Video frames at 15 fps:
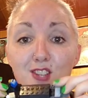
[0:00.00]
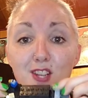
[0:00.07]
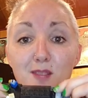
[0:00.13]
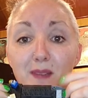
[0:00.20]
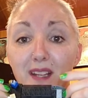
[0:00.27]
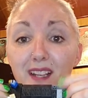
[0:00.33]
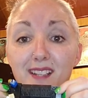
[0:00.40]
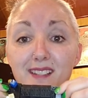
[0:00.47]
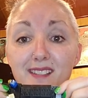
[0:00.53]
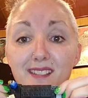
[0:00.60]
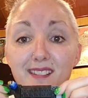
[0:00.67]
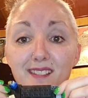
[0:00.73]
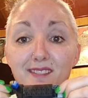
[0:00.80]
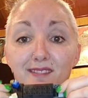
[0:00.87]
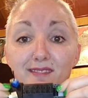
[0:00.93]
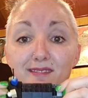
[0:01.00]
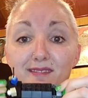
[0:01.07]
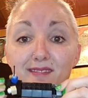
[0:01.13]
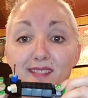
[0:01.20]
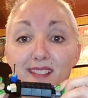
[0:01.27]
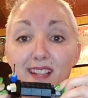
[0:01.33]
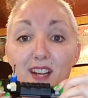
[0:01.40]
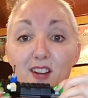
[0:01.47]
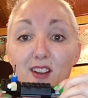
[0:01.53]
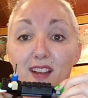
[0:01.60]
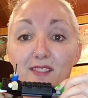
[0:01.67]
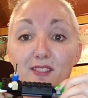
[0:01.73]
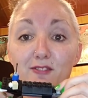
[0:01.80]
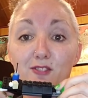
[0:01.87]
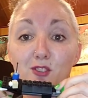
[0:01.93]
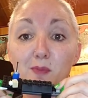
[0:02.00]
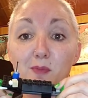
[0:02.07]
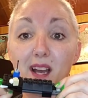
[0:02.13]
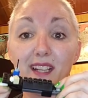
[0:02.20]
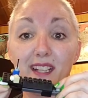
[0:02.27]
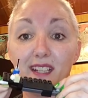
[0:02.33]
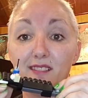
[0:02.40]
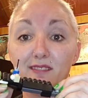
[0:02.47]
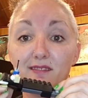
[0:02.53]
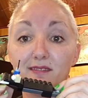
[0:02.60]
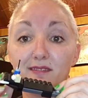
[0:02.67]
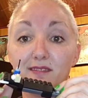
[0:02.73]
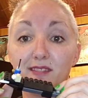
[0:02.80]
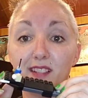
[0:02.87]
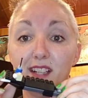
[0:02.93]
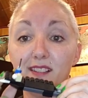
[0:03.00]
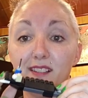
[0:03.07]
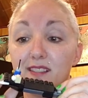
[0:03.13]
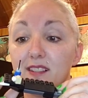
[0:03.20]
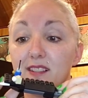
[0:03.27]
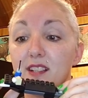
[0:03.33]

just because then I'll have a full body, right?